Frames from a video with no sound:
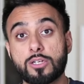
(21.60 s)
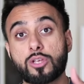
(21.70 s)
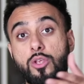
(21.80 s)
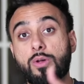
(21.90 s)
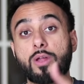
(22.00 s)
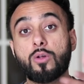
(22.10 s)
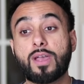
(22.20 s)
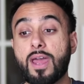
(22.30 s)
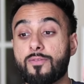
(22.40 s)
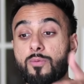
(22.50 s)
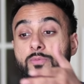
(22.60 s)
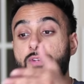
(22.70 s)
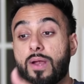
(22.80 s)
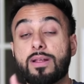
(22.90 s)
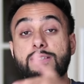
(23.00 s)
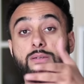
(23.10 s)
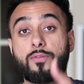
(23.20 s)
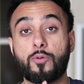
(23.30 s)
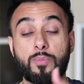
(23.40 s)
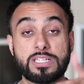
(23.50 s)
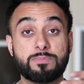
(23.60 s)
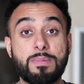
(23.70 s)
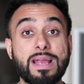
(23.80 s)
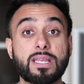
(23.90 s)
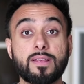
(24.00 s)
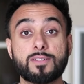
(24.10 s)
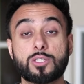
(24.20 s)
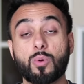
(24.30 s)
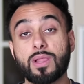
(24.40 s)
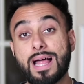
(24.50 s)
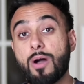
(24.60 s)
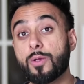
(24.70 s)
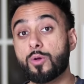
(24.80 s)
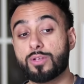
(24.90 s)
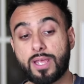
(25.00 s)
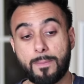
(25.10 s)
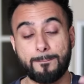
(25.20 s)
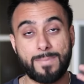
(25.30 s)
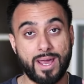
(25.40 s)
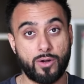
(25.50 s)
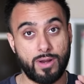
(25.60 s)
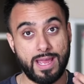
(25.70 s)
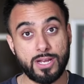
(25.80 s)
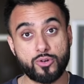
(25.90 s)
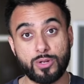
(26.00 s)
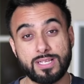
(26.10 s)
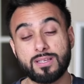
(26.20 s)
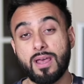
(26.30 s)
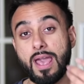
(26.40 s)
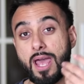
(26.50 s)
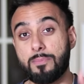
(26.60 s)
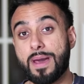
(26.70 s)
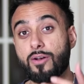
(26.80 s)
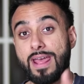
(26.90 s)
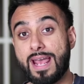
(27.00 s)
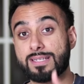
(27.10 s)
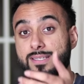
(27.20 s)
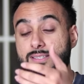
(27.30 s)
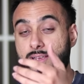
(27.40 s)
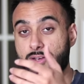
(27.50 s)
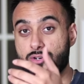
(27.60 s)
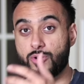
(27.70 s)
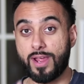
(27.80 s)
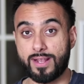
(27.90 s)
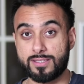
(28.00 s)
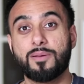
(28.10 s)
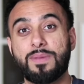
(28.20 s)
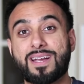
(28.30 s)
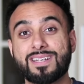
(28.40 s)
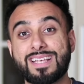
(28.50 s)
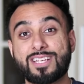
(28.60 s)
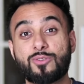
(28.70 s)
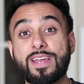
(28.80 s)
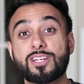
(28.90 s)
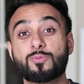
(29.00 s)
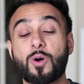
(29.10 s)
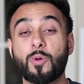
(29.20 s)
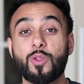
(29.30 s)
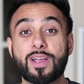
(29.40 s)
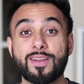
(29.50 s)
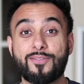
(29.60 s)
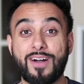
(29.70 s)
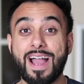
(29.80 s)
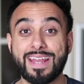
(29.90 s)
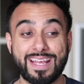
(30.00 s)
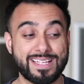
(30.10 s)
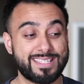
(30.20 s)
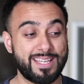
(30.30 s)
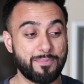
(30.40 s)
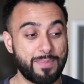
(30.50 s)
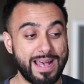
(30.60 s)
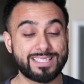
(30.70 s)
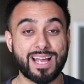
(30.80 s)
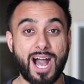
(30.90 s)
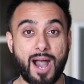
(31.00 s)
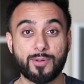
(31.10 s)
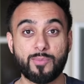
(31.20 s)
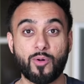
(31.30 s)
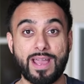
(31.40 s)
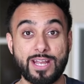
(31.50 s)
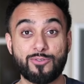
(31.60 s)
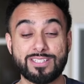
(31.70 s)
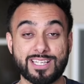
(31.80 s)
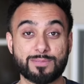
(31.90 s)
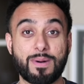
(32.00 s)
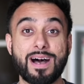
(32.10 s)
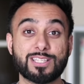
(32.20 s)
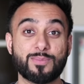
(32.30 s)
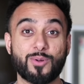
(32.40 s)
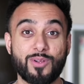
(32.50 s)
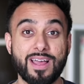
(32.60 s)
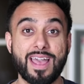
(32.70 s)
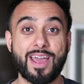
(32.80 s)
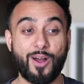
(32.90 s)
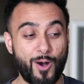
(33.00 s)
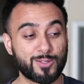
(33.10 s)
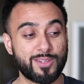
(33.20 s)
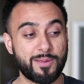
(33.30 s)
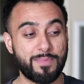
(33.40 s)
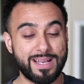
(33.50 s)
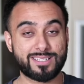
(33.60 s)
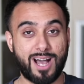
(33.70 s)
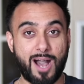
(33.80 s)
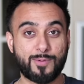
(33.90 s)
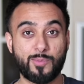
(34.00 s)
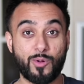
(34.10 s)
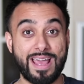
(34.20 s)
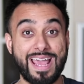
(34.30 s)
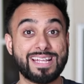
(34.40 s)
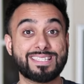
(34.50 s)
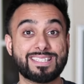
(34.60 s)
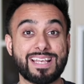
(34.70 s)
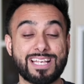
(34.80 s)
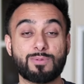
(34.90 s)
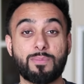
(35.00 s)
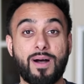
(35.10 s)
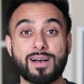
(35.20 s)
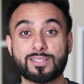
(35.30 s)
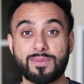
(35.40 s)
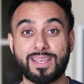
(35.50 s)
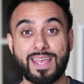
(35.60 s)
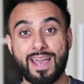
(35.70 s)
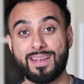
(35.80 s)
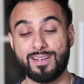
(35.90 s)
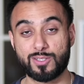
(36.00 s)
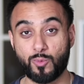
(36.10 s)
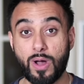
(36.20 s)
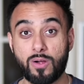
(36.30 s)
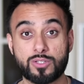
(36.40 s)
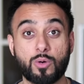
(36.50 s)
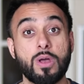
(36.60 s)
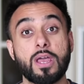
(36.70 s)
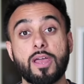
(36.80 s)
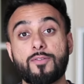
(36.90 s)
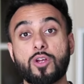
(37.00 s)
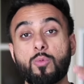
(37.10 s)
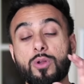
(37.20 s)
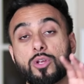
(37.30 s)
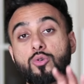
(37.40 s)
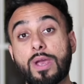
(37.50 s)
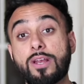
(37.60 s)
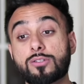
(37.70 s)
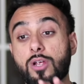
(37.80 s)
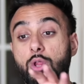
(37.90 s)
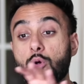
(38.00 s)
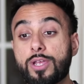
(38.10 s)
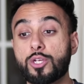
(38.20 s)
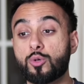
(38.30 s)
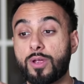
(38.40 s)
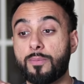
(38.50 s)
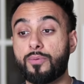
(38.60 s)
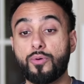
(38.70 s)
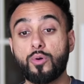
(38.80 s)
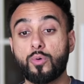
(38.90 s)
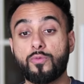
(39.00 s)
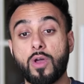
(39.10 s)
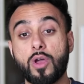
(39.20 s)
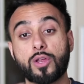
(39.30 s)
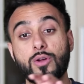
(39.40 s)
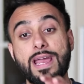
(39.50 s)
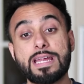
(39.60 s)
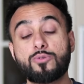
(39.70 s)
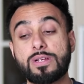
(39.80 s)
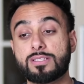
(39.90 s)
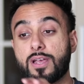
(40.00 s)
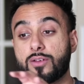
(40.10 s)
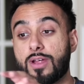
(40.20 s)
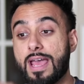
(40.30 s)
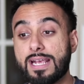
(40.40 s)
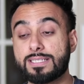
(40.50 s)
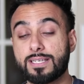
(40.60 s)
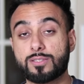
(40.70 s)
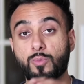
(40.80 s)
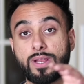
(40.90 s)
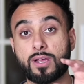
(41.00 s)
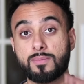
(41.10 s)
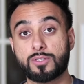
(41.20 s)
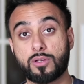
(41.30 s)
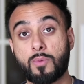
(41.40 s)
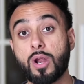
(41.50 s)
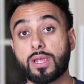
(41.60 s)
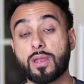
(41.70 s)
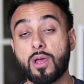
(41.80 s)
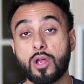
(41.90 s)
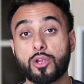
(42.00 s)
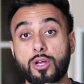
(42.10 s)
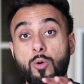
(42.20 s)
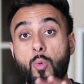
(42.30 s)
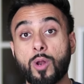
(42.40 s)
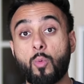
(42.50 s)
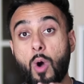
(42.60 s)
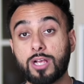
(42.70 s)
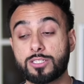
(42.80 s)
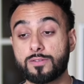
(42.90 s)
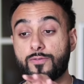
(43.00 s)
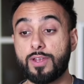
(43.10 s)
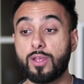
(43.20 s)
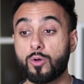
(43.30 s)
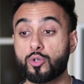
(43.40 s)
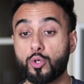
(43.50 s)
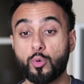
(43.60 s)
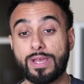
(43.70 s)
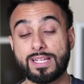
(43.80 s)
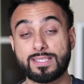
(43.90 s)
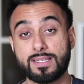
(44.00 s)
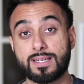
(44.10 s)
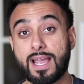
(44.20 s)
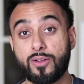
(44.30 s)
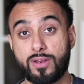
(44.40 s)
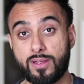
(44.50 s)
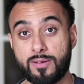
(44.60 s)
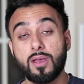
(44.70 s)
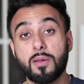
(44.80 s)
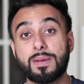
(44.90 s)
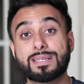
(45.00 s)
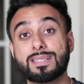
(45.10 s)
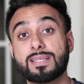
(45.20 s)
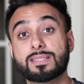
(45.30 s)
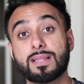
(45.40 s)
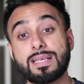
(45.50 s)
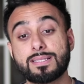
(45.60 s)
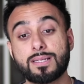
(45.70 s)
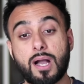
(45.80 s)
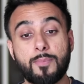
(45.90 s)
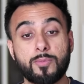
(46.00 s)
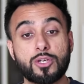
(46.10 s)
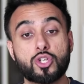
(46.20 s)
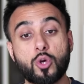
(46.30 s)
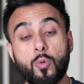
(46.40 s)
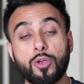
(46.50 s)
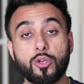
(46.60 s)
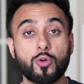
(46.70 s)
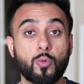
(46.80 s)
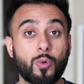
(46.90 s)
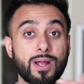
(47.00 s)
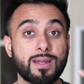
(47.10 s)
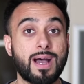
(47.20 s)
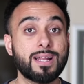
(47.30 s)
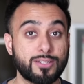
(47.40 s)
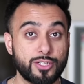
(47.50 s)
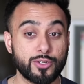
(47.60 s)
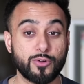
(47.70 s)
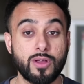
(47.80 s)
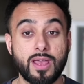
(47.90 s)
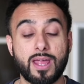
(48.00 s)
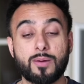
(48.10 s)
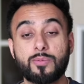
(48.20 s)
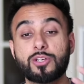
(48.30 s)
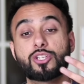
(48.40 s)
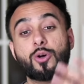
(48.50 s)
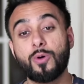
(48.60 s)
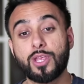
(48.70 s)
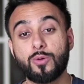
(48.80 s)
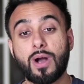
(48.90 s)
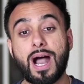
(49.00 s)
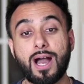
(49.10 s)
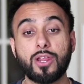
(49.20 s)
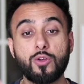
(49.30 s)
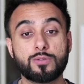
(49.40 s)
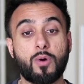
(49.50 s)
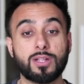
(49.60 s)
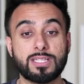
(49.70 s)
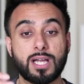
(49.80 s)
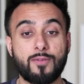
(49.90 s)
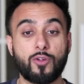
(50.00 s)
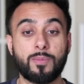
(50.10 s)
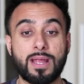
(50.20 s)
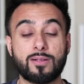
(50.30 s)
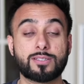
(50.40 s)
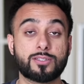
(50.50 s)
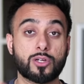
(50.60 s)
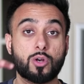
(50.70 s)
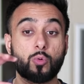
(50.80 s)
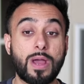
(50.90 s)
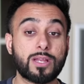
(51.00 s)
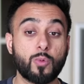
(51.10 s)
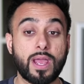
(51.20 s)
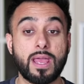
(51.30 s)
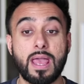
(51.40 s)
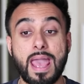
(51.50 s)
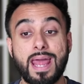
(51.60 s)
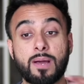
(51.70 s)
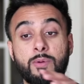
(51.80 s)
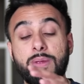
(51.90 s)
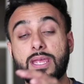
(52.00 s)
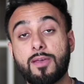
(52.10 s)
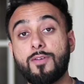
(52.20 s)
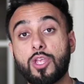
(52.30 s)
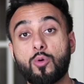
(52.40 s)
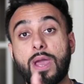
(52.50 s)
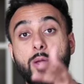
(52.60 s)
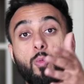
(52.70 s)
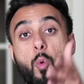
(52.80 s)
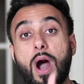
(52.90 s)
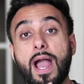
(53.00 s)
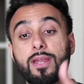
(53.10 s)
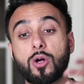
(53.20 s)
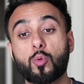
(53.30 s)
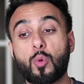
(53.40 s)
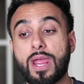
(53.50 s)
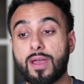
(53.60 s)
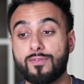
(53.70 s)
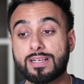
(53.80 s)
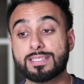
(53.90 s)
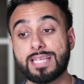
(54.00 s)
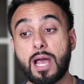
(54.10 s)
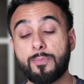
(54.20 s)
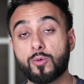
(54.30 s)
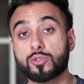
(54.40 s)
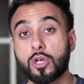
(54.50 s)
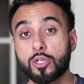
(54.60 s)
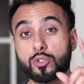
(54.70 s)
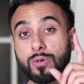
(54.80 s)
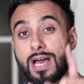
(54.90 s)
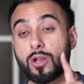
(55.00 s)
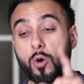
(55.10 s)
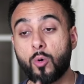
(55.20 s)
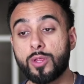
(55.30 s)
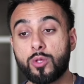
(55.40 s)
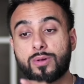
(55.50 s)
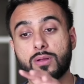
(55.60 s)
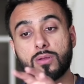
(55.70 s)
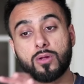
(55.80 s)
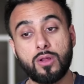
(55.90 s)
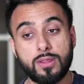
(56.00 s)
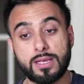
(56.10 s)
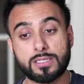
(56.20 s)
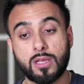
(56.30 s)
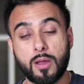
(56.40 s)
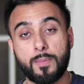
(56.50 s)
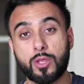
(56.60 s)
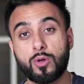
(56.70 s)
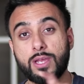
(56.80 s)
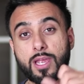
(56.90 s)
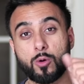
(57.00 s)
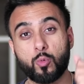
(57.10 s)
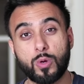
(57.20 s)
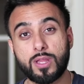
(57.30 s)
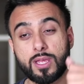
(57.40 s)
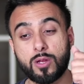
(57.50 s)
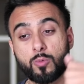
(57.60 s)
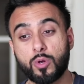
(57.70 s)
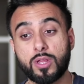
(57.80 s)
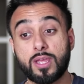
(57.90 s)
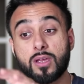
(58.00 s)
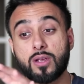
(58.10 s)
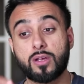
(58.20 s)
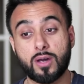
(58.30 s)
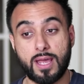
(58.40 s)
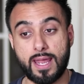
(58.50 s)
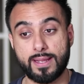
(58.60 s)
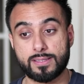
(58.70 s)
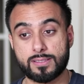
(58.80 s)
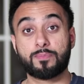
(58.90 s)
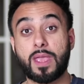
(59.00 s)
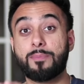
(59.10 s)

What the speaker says: so you can look at it from various different perspectives to allow you to get better entries and better exits in your trades. Because as traders, what we're looking to find is the best optimal entries as possible and also the best optimal exits as we possibly can as well. So if you're one of the traders that are looking to improve your entries and your exits when it comes to the market, you're going to want to watch this video to its entirety, because in this lesson I'm going to be showing you what not to do, and I'm going to be showing you how to use multi-time frame analysis the correct way, and I'm going to be giving you a wide array of examples so not only you can learn this, but you can get really good at it.